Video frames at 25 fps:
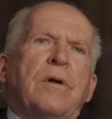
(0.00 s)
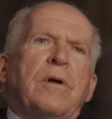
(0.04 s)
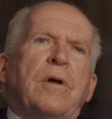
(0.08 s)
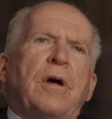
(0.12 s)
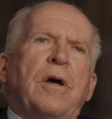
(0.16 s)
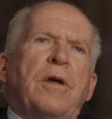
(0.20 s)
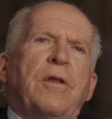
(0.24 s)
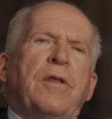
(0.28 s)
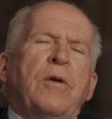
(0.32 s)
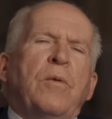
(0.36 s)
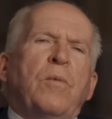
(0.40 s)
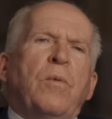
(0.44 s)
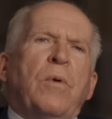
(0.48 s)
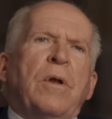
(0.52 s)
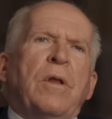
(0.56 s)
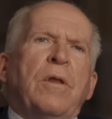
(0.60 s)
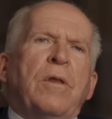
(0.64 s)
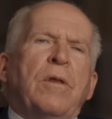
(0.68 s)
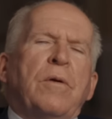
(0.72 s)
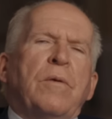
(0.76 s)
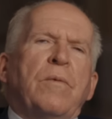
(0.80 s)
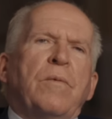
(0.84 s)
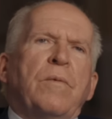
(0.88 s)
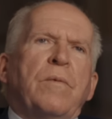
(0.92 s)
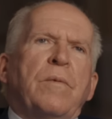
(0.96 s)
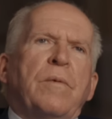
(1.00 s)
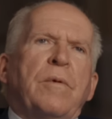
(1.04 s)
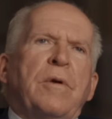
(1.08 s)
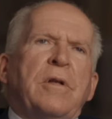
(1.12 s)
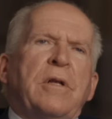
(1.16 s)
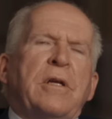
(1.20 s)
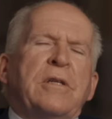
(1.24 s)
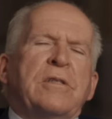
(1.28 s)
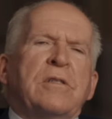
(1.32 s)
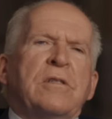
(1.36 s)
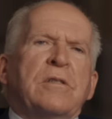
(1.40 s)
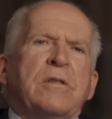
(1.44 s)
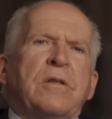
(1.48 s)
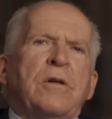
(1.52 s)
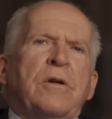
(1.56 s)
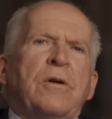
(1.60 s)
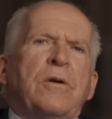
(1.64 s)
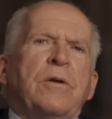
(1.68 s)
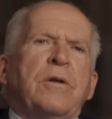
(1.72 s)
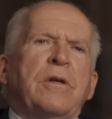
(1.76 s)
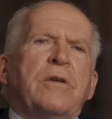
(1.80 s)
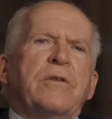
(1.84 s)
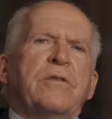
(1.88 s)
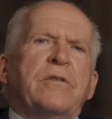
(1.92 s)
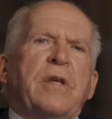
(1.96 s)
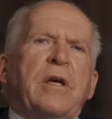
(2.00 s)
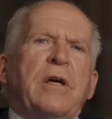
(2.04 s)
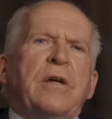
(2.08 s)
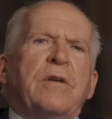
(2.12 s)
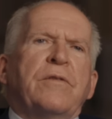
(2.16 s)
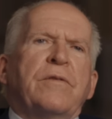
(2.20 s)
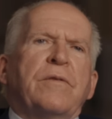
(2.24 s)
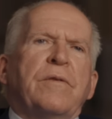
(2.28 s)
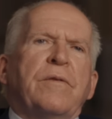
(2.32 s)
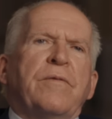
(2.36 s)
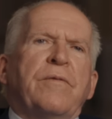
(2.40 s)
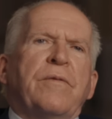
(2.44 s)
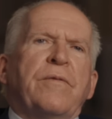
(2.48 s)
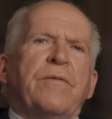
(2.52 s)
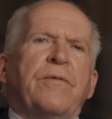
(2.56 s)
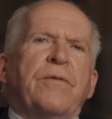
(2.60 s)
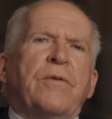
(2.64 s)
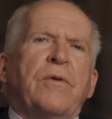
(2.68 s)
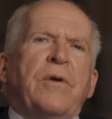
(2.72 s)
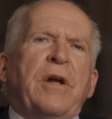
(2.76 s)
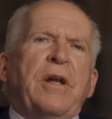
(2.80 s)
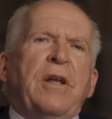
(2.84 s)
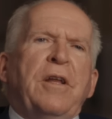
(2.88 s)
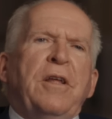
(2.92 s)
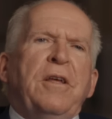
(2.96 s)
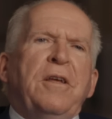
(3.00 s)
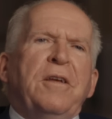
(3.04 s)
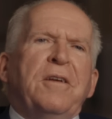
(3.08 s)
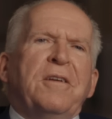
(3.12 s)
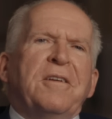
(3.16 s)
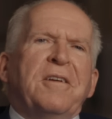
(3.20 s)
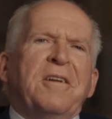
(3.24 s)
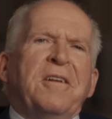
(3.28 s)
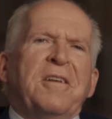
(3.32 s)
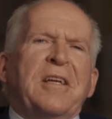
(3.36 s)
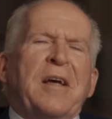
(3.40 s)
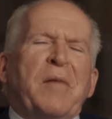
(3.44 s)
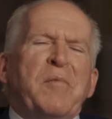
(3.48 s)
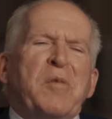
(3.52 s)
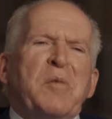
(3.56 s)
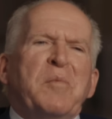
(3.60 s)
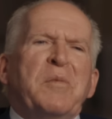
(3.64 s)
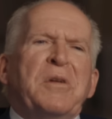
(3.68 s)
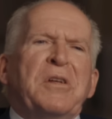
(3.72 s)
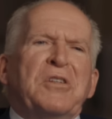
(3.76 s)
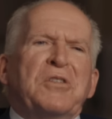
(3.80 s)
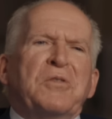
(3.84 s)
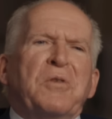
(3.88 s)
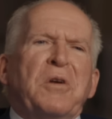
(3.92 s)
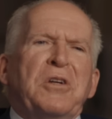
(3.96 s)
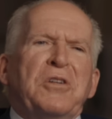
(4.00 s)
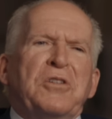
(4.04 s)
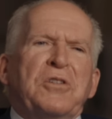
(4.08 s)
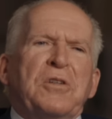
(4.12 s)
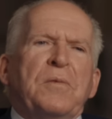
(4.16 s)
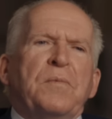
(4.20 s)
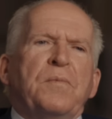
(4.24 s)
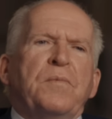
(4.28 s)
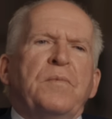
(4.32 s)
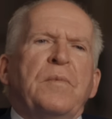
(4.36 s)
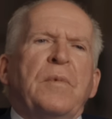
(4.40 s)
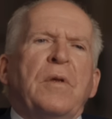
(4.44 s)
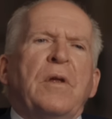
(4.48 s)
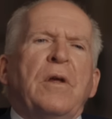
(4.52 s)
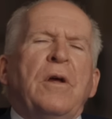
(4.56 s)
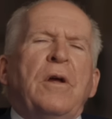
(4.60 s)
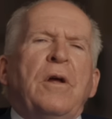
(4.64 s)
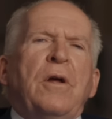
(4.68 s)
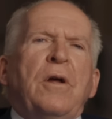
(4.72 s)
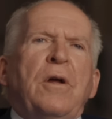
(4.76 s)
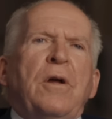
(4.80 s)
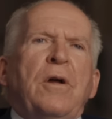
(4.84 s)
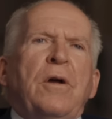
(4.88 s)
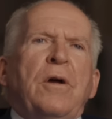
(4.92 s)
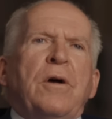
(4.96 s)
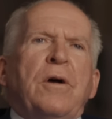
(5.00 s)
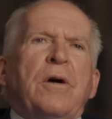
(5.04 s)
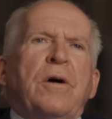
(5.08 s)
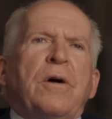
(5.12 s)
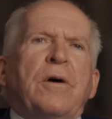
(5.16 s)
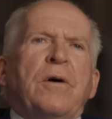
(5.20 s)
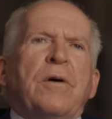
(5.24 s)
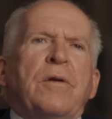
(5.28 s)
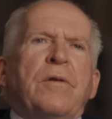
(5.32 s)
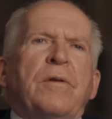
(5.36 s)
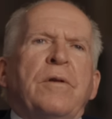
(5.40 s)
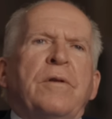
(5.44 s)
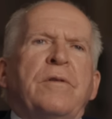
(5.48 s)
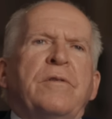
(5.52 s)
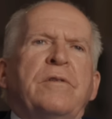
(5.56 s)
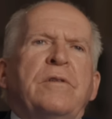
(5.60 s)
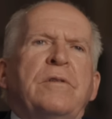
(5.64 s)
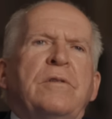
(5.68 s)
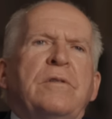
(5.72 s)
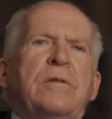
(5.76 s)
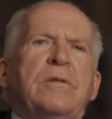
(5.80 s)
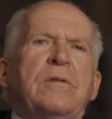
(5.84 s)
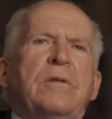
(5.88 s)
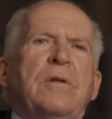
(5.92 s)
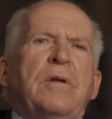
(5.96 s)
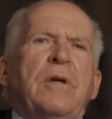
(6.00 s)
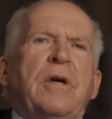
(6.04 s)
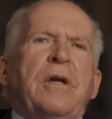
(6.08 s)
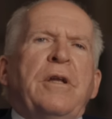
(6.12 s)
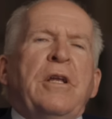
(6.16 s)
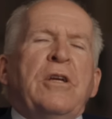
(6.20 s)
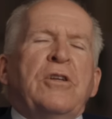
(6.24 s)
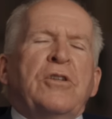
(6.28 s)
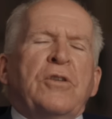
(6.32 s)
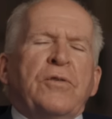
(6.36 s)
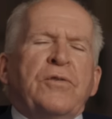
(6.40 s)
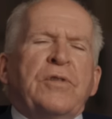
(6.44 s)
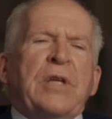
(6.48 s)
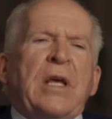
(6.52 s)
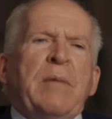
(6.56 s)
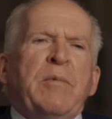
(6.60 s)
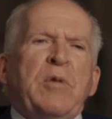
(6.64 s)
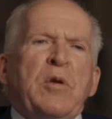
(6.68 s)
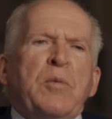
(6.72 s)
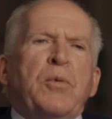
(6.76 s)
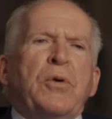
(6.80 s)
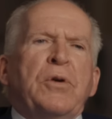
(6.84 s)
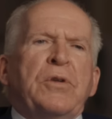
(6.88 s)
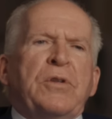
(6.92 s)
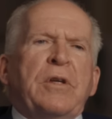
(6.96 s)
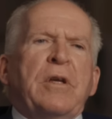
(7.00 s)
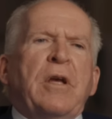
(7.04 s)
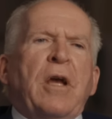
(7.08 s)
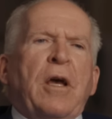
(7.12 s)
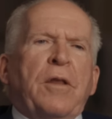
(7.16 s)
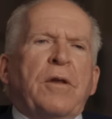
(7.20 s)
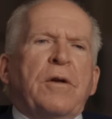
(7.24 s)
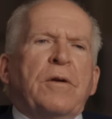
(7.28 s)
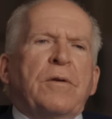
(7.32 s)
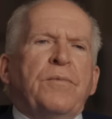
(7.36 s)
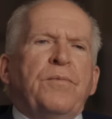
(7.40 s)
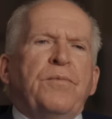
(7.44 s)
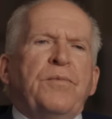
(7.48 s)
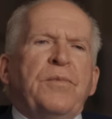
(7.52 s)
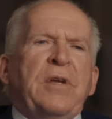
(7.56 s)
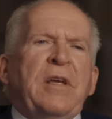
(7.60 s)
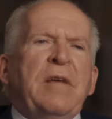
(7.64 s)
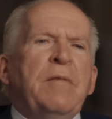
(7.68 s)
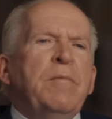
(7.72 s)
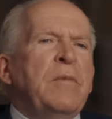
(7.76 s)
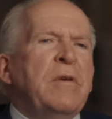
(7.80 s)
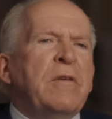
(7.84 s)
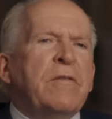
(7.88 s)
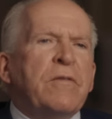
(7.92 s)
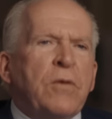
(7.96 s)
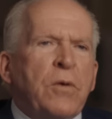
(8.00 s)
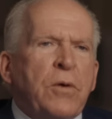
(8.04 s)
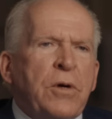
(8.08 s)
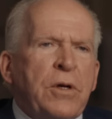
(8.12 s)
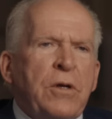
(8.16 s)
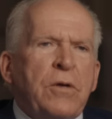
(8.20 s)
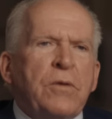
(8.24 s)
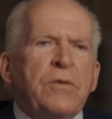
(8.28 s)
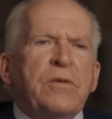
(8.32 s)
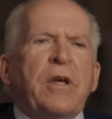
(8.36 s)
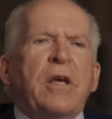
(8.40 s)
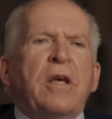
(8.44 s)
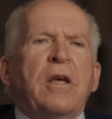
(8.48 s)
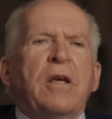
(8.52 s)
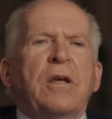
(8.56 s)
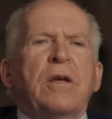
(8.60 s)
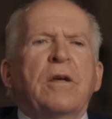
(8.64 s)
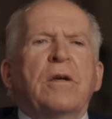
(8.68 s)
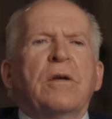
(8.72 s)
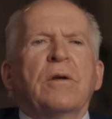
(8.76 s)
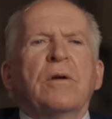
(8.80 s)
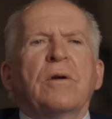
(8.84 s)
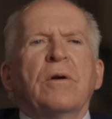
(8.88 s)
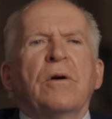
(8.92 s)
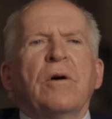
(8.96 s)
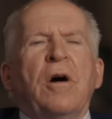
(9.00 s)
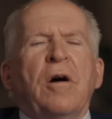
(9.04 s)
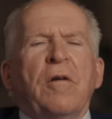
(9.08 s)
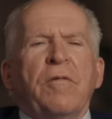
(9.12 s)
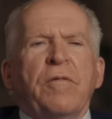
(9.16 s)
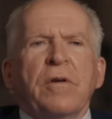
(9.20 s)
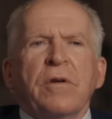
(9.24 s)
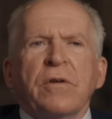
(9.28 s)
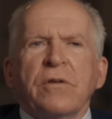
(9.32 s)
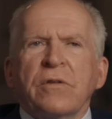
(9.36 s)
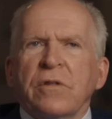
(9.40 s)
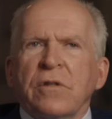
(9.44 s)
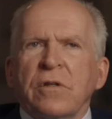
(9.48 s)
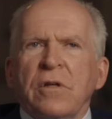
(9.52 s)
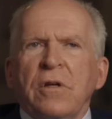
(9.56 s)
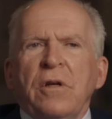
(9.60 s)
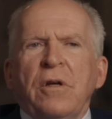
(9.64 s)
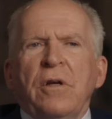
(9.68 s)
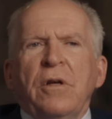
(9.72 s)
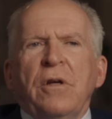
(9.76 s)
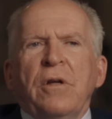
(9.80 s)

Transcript: I think one of the real lessons learned is that for any incoming administration, the initial team you put together, even before you take office,